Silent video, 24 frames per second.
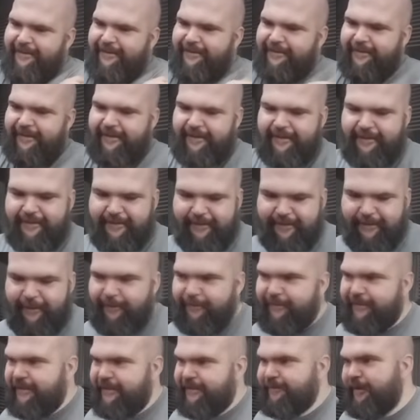
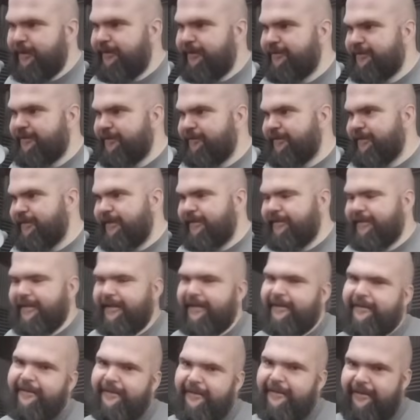Lonely Sprout or something like
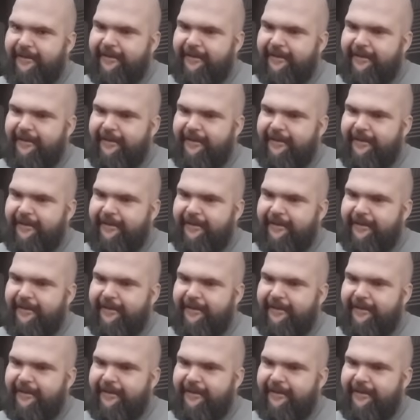that.